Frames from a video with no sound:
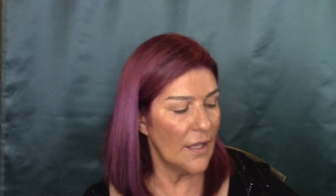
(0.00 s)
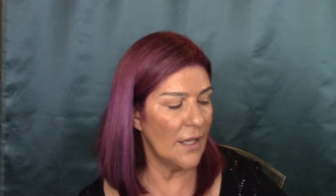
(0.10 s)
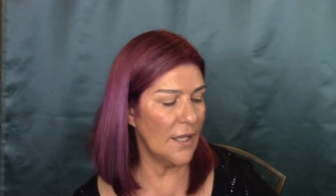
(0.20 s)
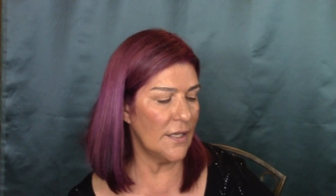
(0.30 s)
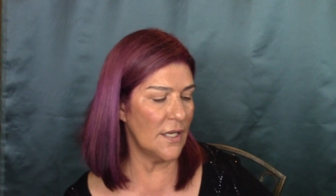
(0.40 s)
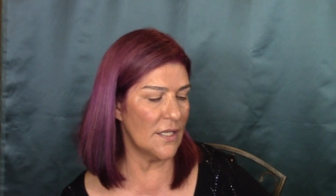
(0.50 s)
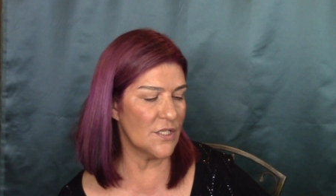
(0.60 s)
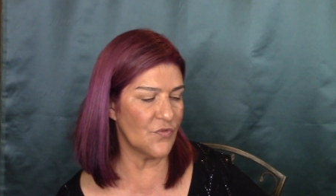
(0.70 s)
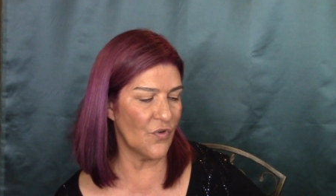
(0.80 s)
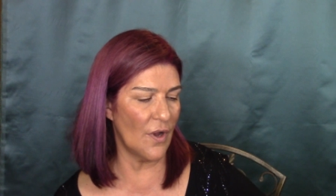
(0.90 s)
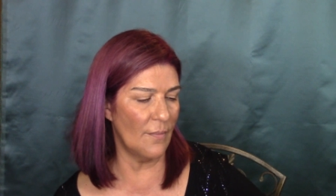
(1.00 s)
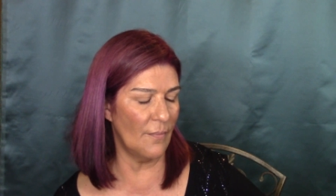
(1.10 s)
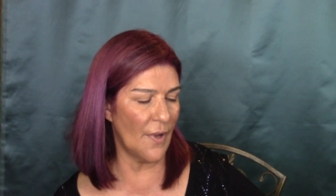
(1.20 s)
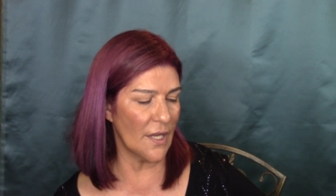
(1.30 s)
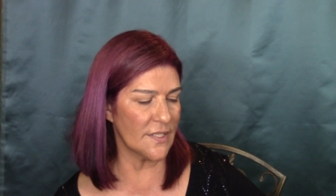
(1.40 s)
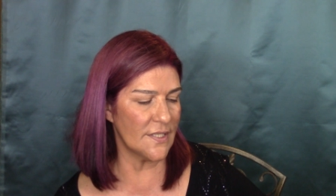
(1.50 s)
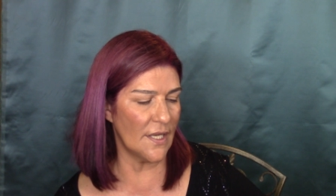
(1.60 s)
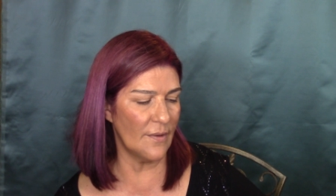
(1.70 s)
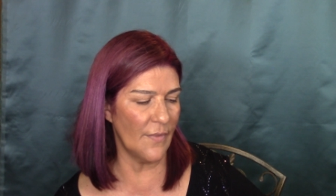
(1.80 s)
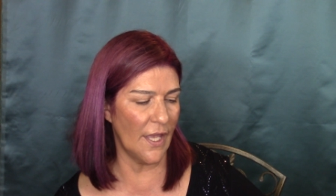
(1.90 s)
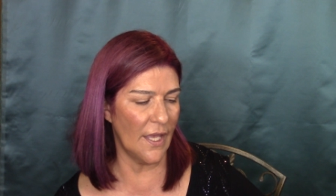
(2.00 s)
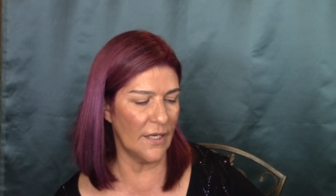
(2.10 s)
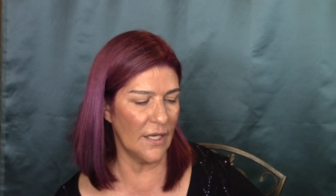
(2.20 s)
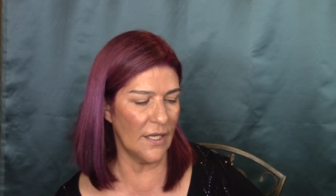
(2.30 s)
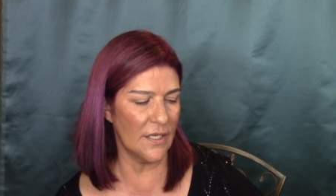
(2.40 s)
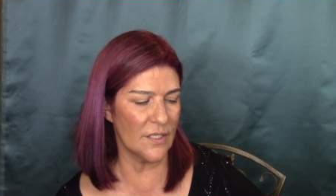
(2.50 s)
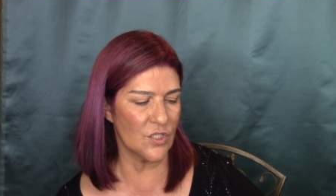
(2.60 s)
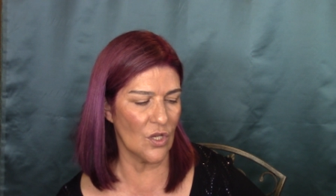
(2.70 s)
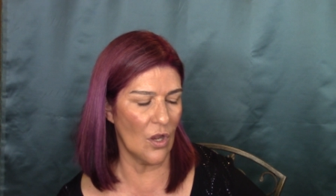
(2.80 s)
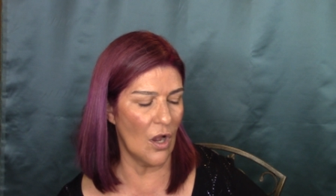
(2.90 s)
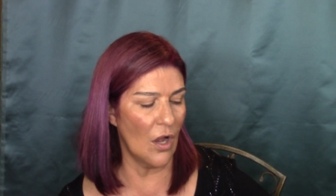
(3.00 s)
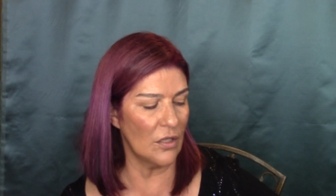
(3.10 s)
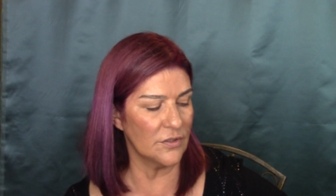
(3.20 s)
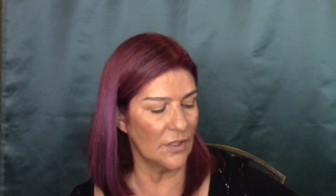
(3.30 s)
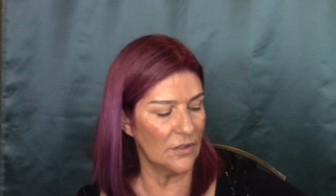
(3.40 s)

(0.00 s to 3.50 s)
It is from Buxom and it is called